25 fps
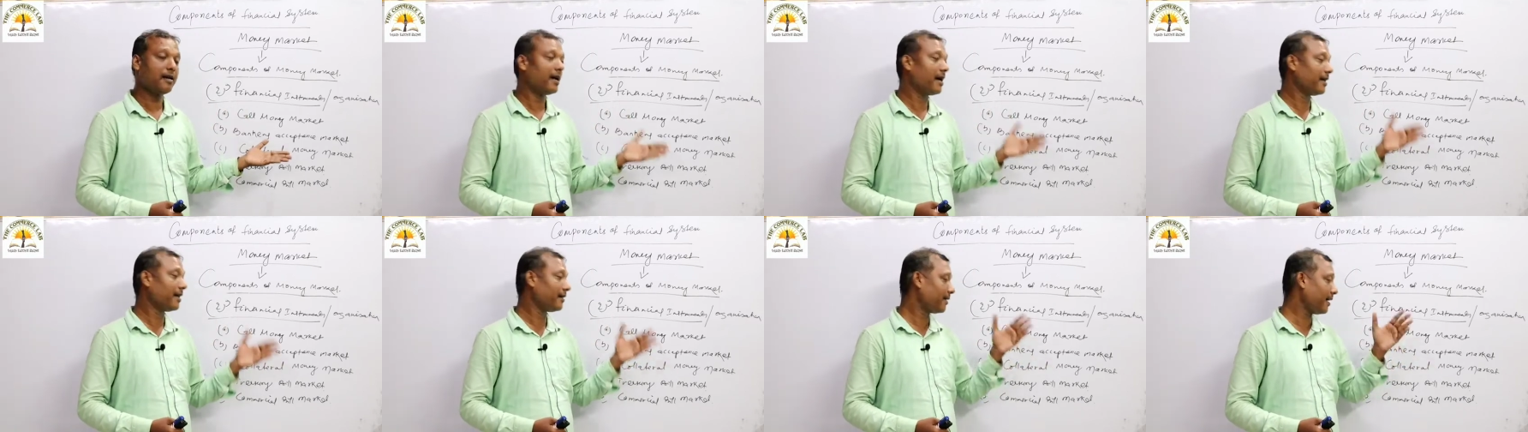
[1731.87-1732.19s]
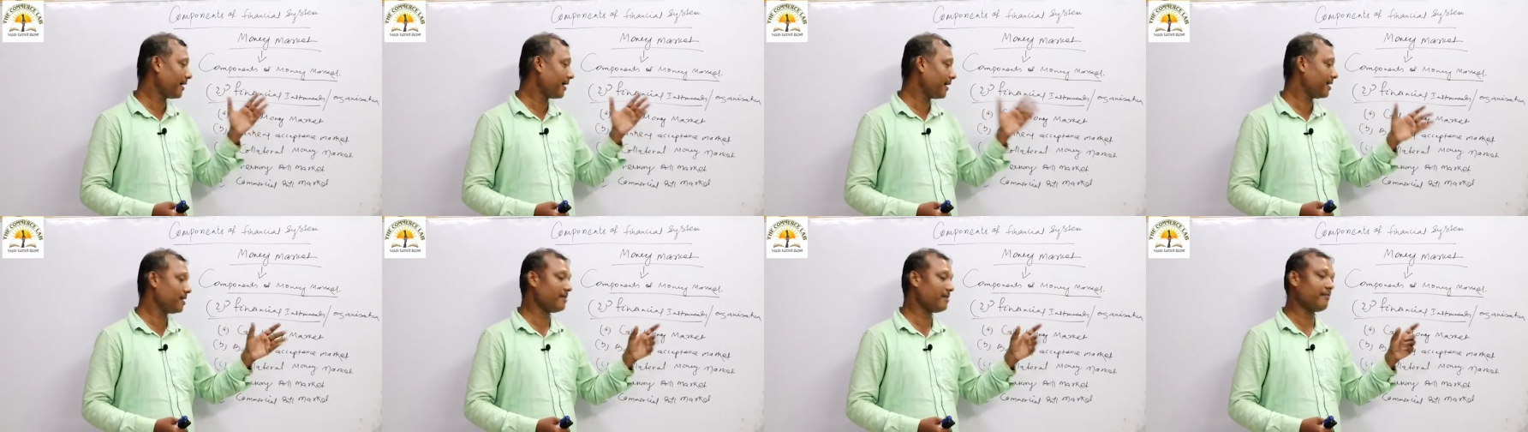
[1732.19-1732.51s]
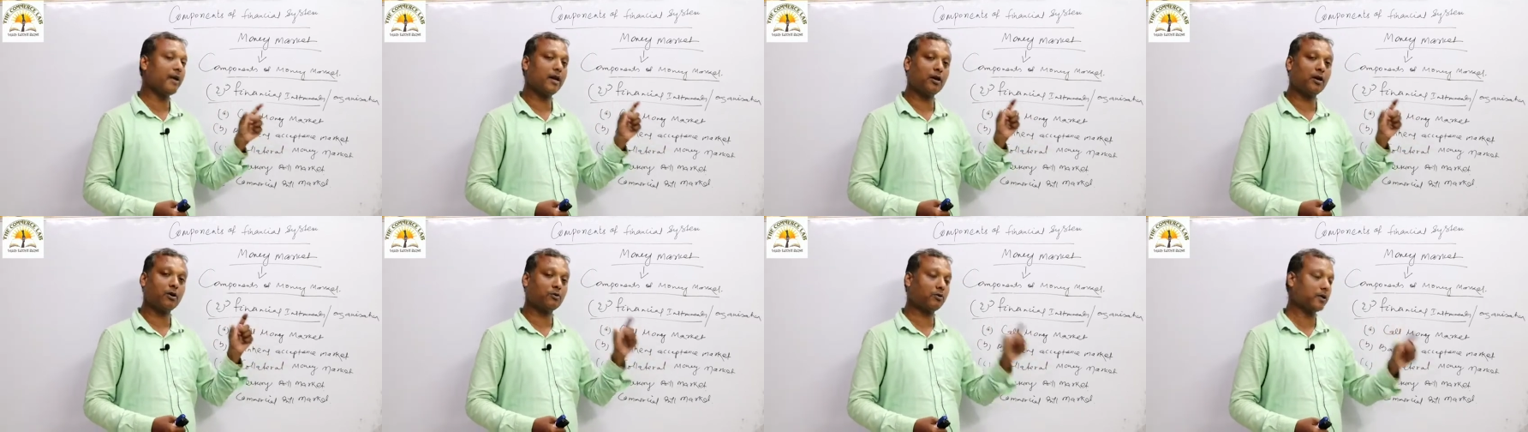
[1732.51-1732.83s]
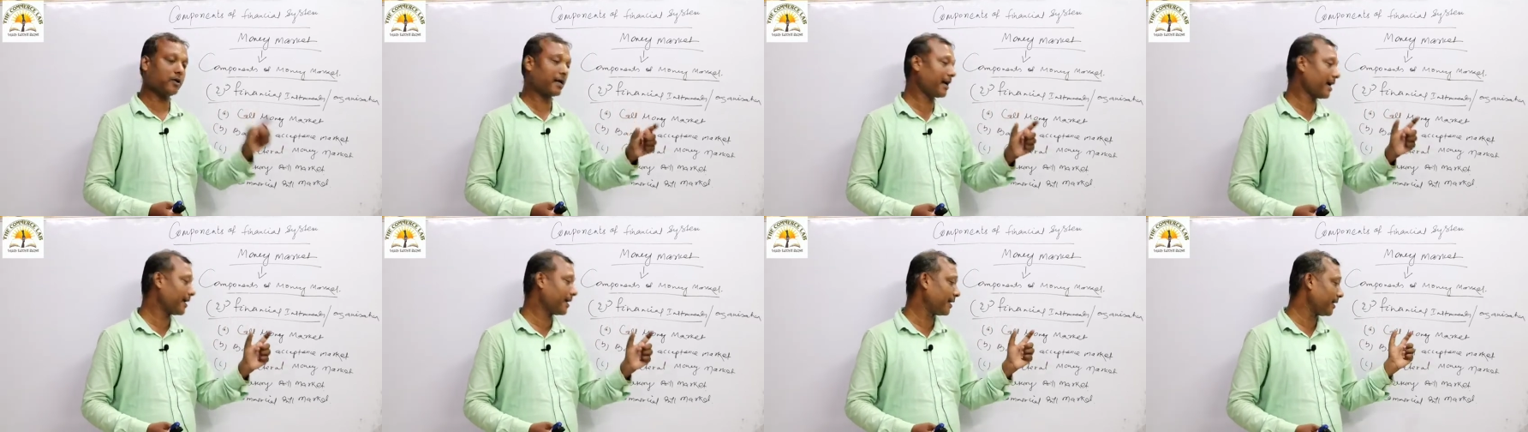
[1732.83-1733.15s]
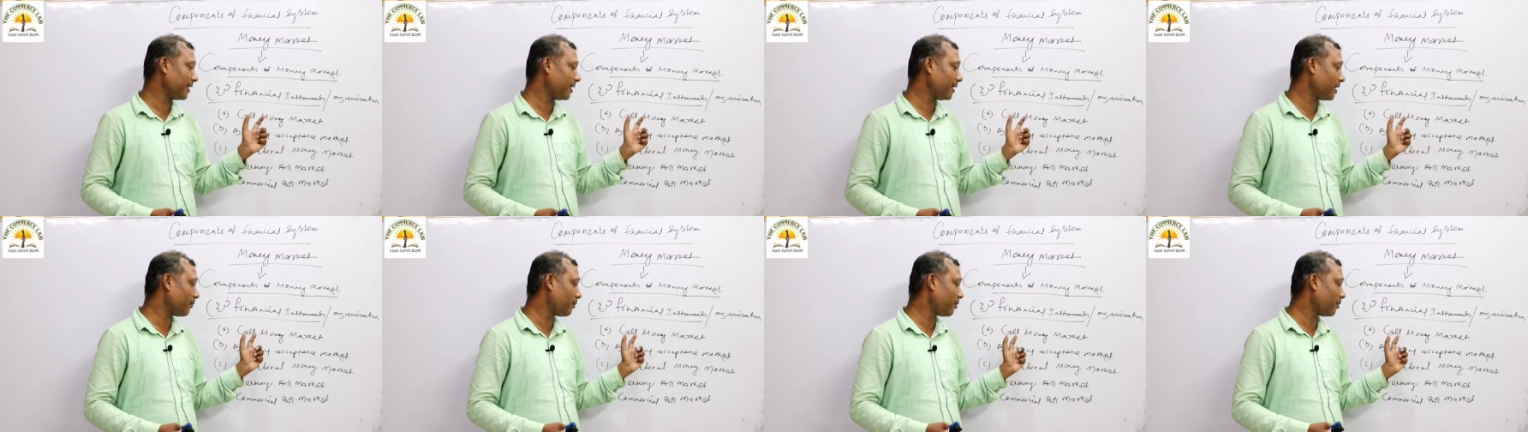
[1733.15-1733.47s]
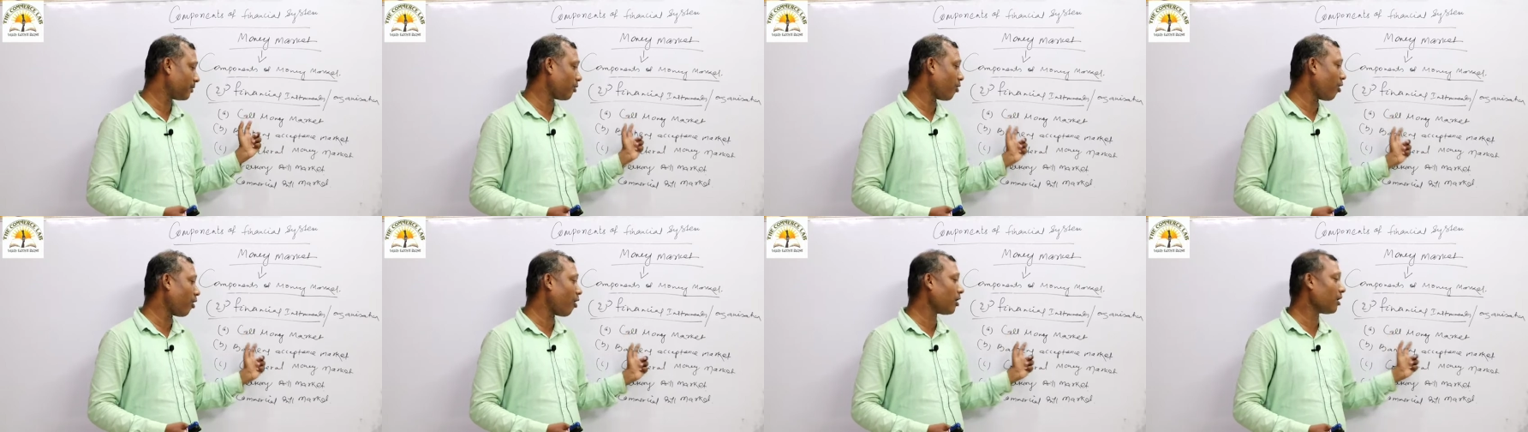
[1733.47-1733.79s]
and that is belong to the category
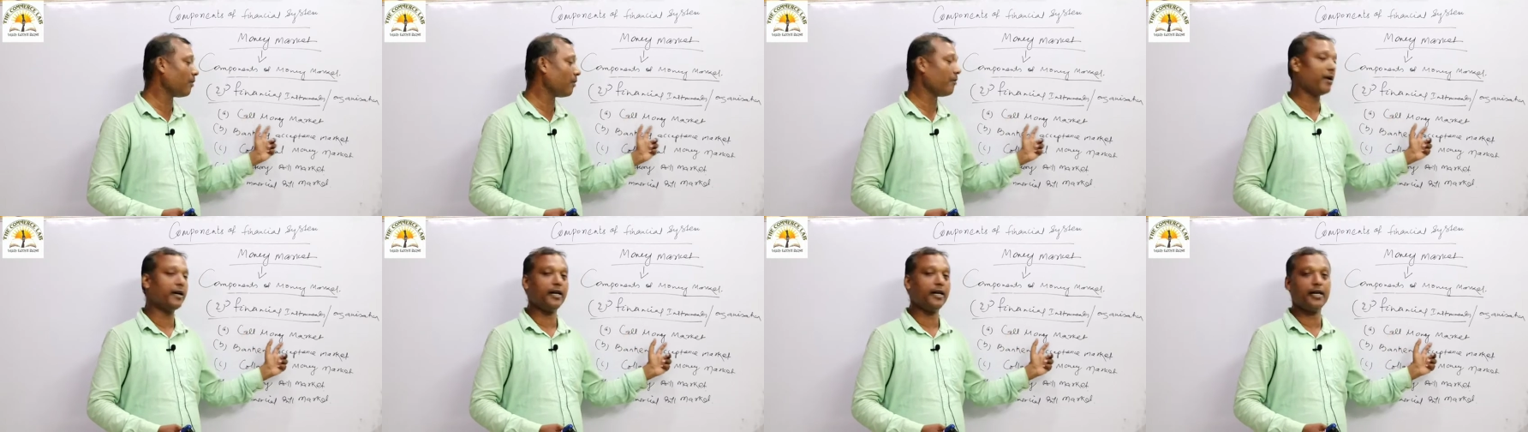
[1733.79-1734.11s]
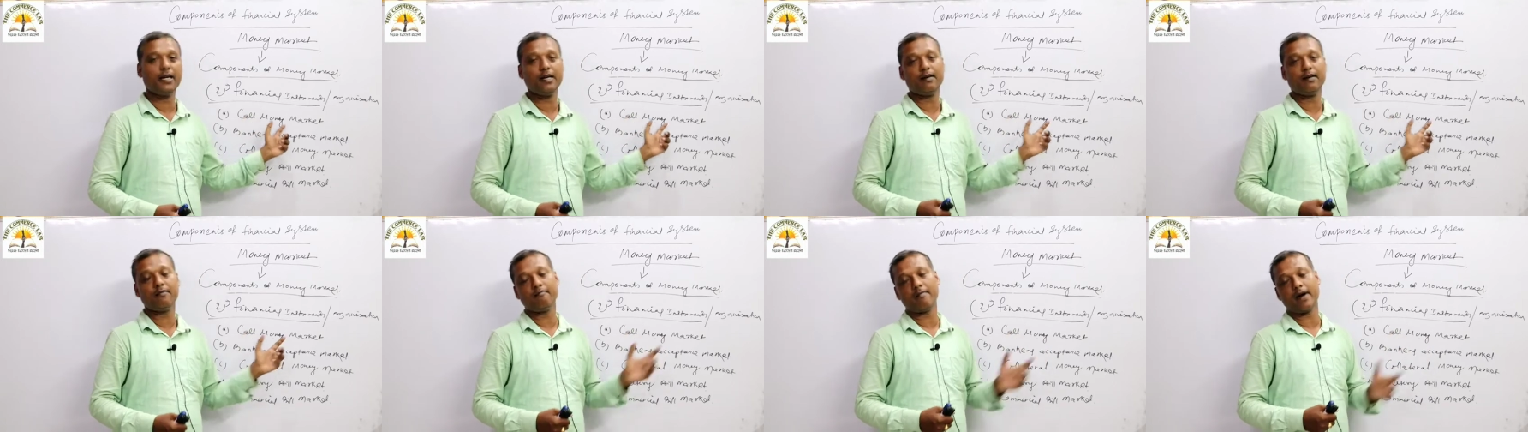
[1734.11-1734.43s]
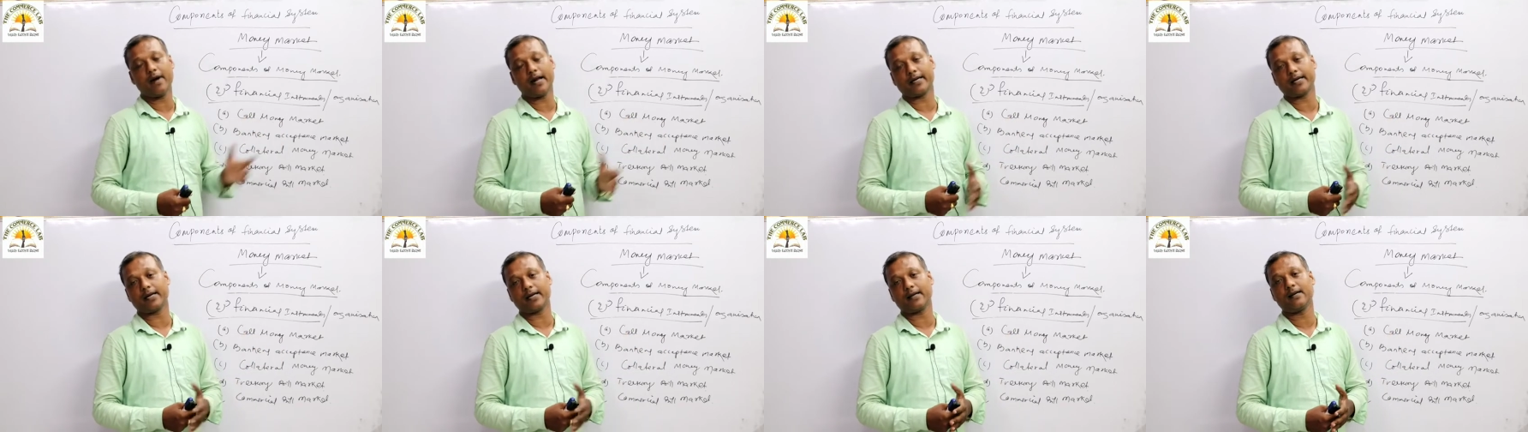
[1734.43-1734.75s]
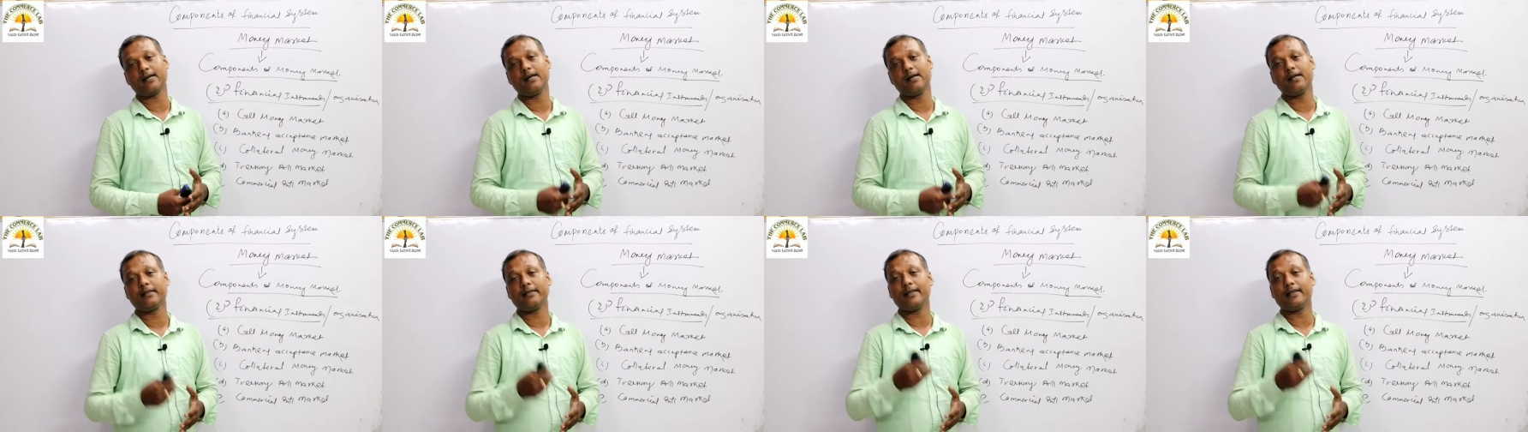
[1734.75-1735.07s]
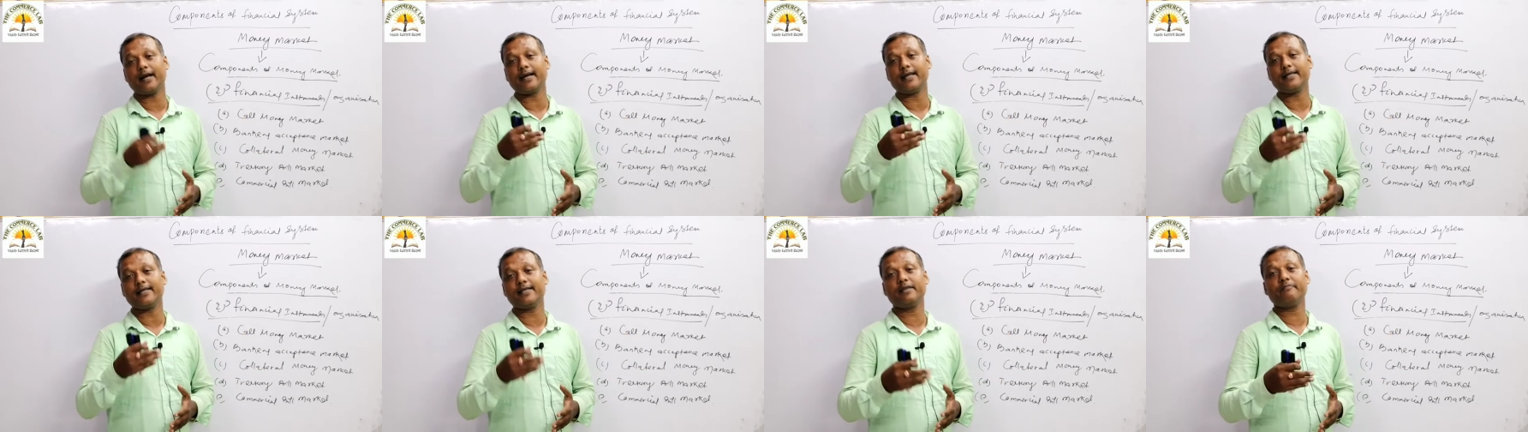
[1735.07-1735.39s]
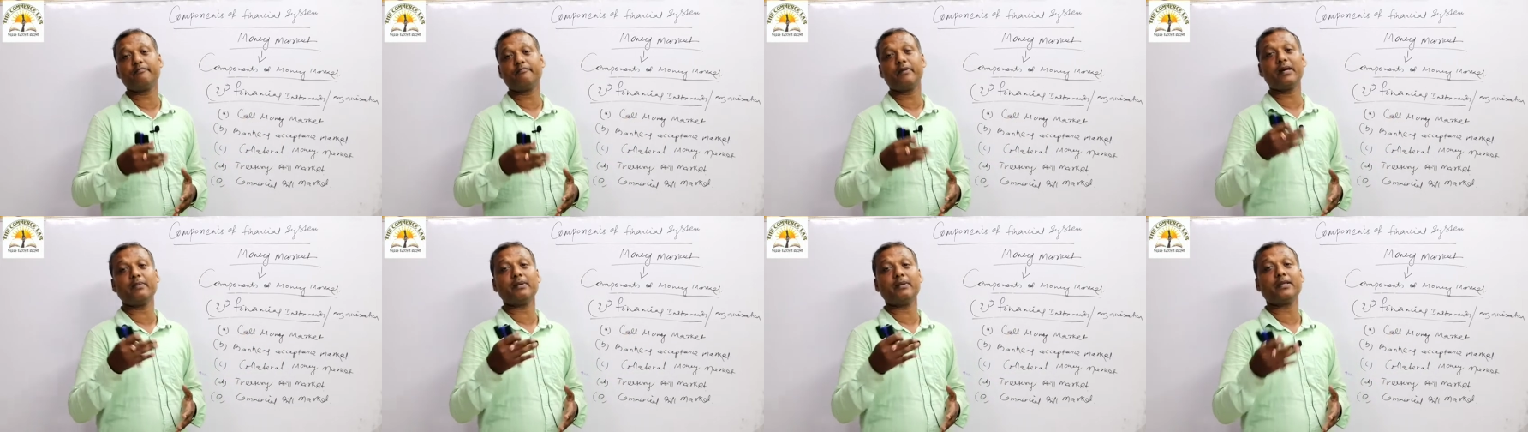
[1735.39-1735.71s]
of call money market. That is
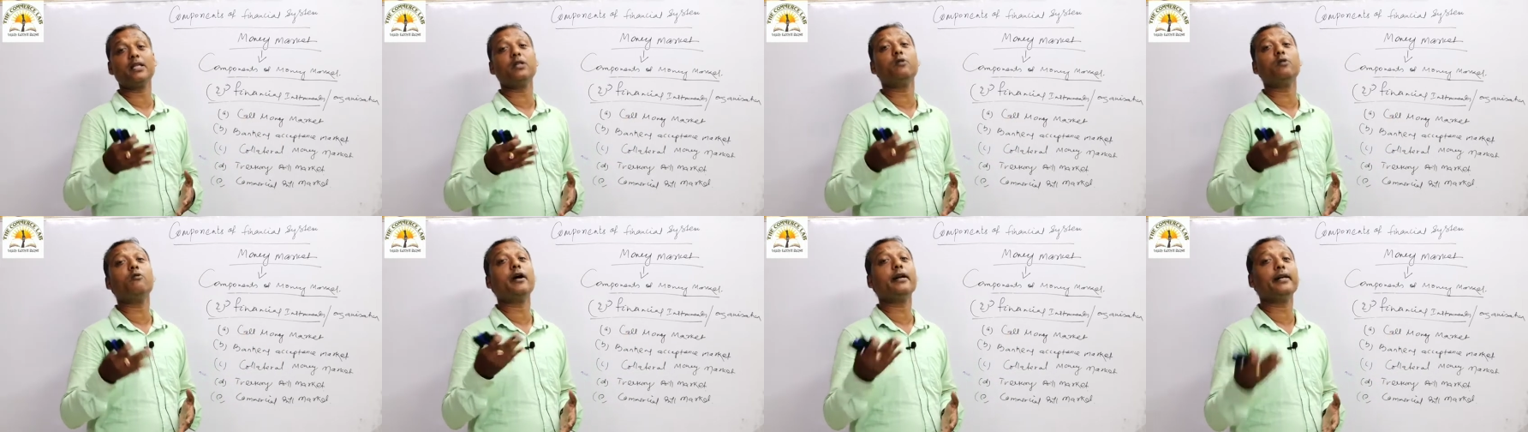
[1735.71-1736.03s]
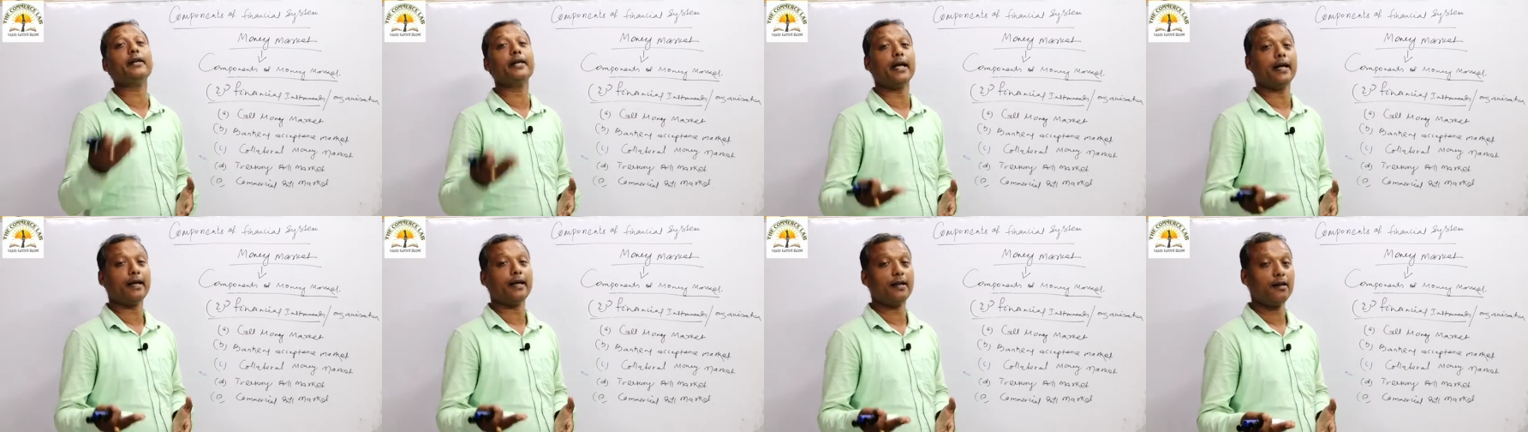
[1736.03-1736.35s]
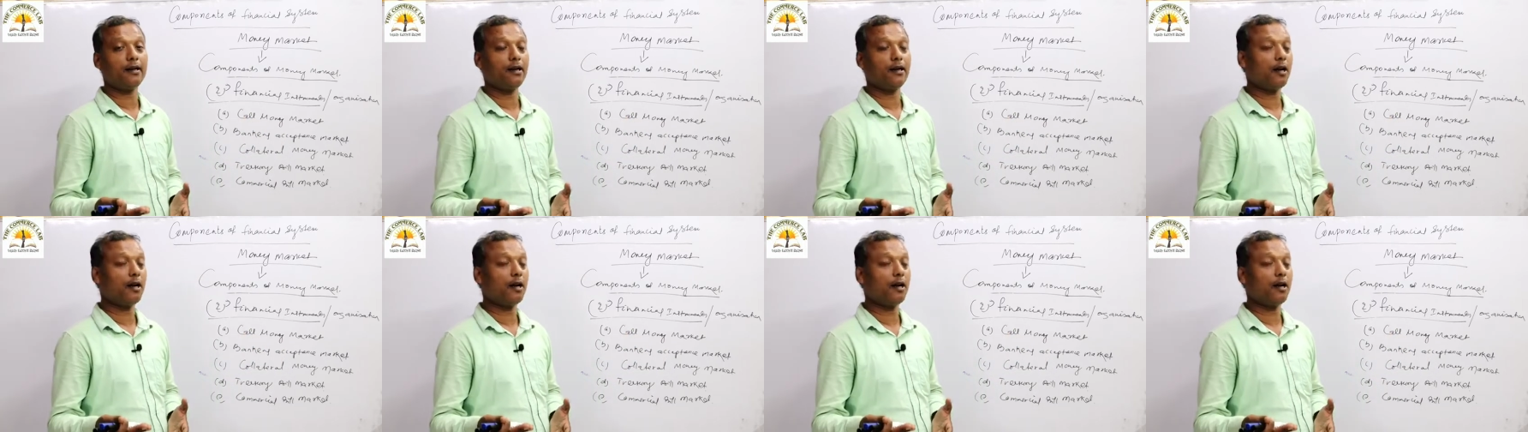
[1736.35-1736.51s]
repaid within 1 day.